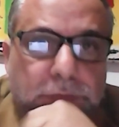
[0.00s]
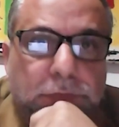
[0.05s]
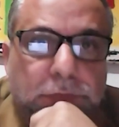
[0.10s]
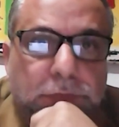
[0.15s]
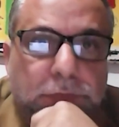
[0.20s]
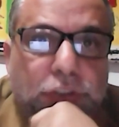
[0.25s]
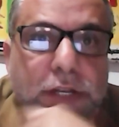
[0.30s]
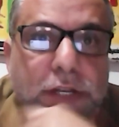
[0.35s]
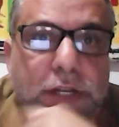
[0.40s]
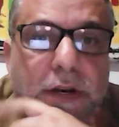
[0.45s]

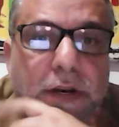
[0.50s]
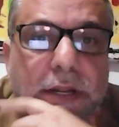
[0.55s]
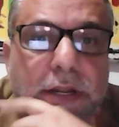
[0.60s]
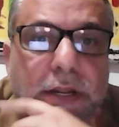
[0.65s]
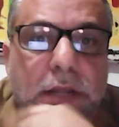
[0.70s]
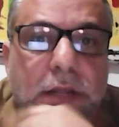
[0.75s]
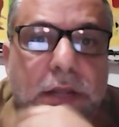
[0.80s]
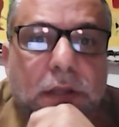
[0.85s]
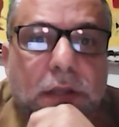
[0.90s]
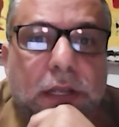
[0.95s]

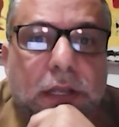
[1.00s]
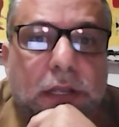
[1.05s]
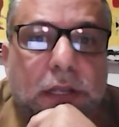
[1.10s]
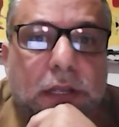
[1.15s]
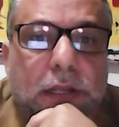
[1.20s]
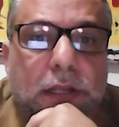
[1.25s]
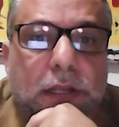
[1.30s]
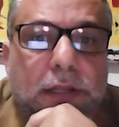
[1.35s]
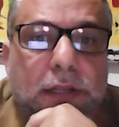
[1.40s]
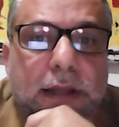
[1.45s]
Generally,
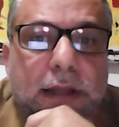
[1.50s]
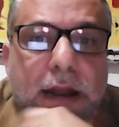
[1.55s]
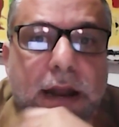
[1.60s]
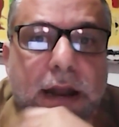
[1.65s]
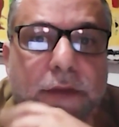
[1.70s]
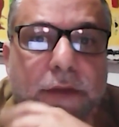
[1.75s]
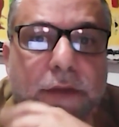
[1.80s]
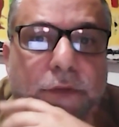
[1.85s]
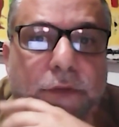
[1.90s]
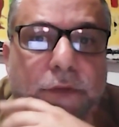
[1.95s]
there
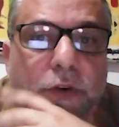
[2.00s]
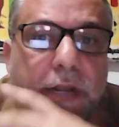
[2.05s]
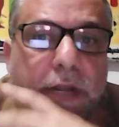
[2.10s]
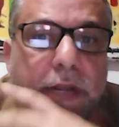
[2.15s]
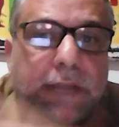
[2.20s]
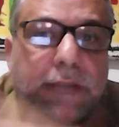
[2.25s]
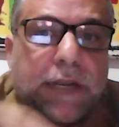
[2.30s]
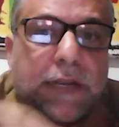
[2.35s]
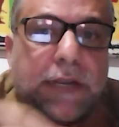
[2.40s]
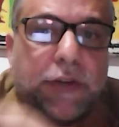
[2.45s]
are 4
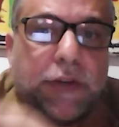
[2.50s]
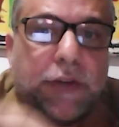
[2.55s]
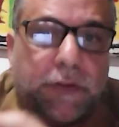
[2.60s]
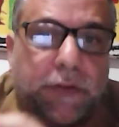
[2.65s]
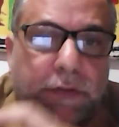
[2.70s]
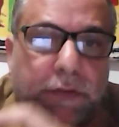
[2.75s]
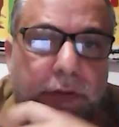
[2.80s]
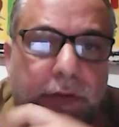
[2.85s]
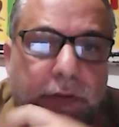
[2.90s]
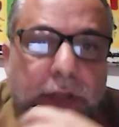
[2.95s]

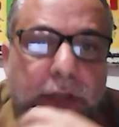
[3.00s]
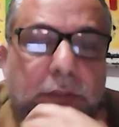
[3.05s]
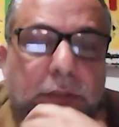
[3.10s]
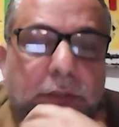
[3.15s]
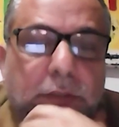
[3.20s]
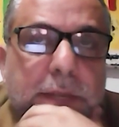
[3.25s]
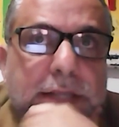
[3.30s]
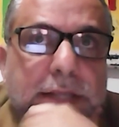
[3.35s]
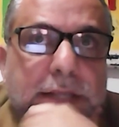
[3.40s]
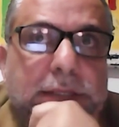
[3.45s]
categories.
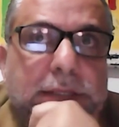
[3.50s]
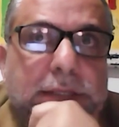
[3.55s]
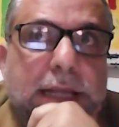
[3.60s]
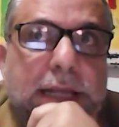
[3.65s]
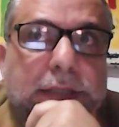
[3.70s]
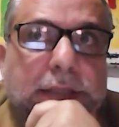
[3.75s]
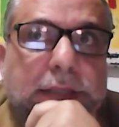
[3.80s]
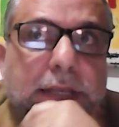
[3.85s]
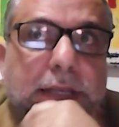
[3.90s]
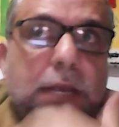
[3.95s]
It means
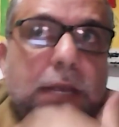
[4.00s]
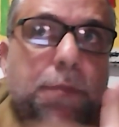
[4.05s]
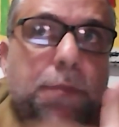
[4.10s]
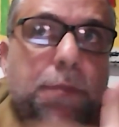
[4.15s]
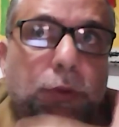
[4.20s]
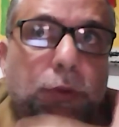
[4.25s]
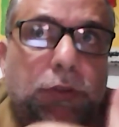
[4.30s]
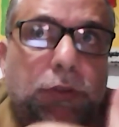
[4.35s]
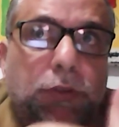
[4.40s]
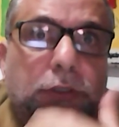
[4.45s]
that
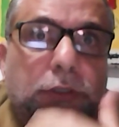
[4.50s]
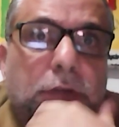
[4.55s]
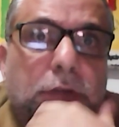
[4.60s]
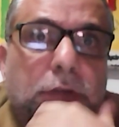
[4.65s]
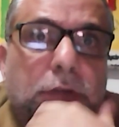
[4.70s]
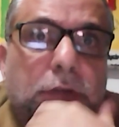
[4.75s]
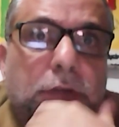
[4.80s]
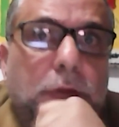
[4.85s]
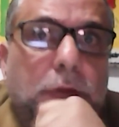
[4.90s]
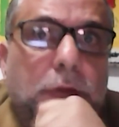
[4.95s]
input,
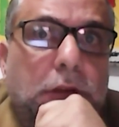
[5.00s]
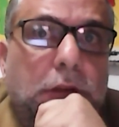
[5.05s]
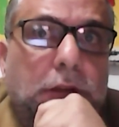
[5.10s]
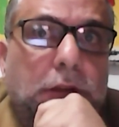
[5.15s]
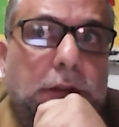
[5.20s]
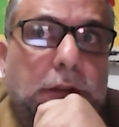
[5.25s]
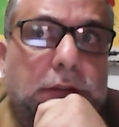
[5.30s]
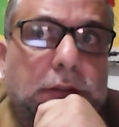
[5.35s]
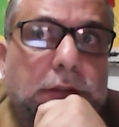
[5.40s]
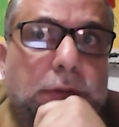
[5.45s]

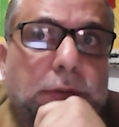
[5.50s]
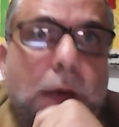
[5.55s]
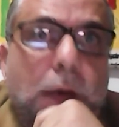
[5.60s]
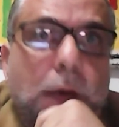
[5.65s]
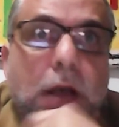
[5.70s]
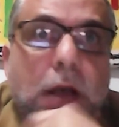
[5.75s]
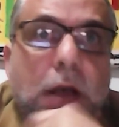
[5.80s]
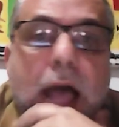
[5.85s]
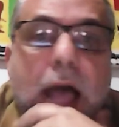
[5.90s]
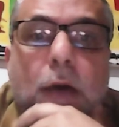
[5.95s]

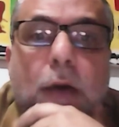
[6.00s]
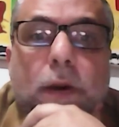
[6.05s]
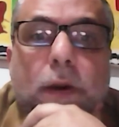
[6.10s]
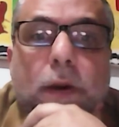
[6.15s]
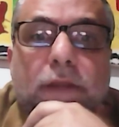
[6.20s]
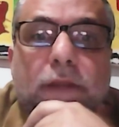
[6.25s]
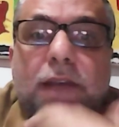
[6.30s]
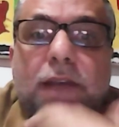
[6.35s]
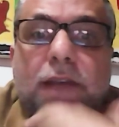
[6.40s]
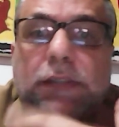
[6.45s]
well, our
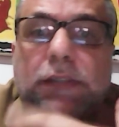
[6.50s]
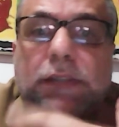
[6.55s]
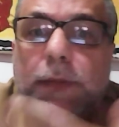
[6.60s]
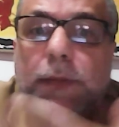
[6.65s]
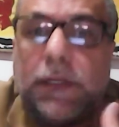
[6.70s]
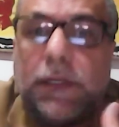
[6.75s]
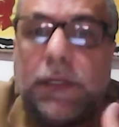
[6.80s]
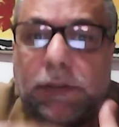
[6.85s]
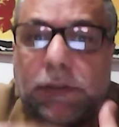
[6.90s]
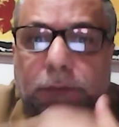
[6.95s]

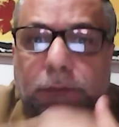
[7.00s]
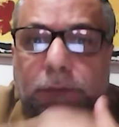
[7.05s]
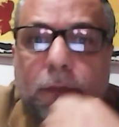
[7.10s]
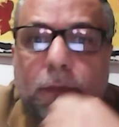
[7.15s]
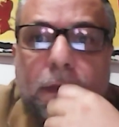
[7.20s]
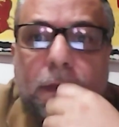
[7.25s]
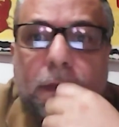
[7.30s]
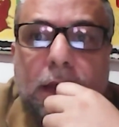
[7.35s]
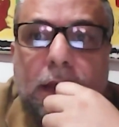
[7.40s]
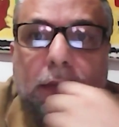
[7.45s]
investment,
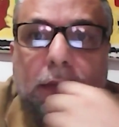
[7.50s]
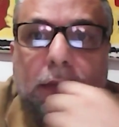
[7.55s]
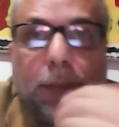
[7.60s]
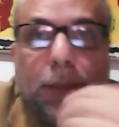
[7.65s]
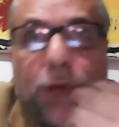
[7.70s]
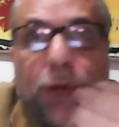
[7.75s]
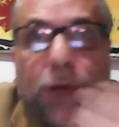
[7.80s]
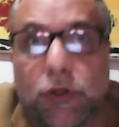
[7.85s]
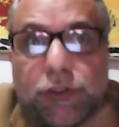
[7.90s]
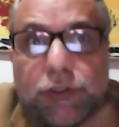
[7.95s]
the
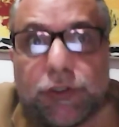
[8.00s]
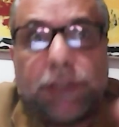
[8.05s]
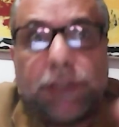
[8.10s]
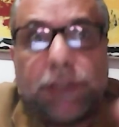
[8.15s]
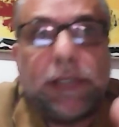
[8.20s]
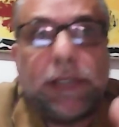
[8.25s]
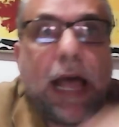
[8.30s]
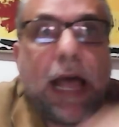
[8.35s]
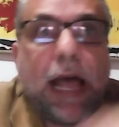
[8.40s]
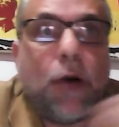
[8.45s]

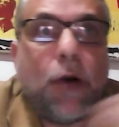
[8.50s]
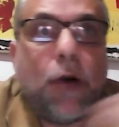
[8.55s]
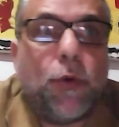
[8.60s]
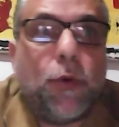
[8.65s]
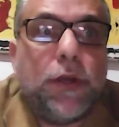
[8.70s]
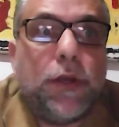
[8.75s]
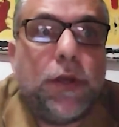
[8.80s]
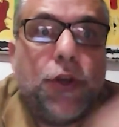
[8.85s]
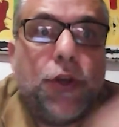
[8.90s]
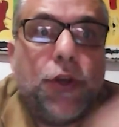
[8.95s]
process, how
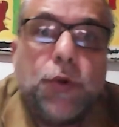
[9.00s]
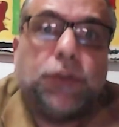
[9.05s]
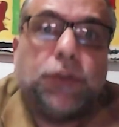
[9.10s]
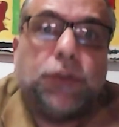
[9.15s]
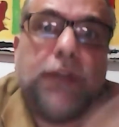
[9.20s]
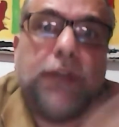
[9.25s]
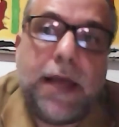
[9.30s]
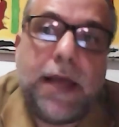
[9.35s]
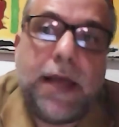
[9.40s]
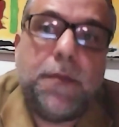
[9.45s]
we
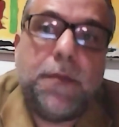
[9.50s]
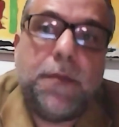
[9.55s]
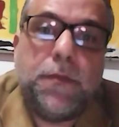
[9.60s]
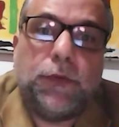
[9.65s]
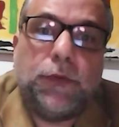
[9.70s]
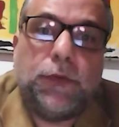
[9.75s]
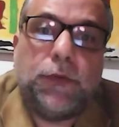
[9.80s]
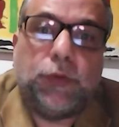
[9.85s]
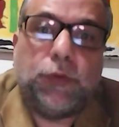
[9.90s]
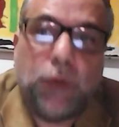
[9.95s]
use
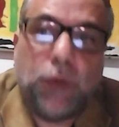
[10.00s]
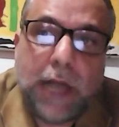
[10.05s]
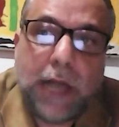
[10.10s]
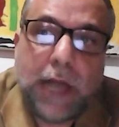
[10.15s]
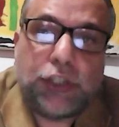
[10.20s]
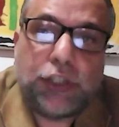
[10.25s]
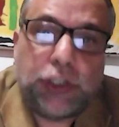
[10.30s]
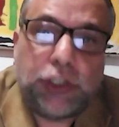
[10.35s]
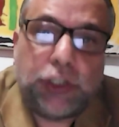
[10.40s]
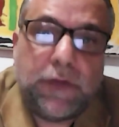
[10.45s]
them to
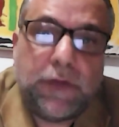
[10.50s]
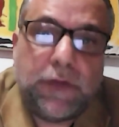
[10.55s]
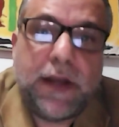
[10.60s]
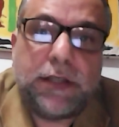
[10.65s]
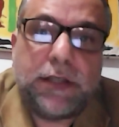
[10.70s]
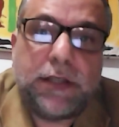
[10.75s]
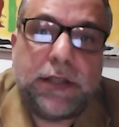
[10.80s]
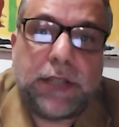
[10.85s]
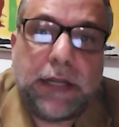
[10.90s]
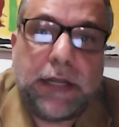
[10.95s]
achieve a
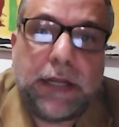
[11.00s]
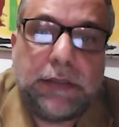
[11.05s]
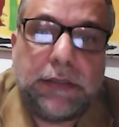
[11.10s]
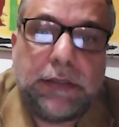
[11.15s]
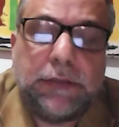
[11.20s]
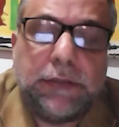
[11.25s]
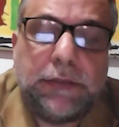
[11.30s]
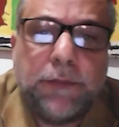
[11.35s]
result,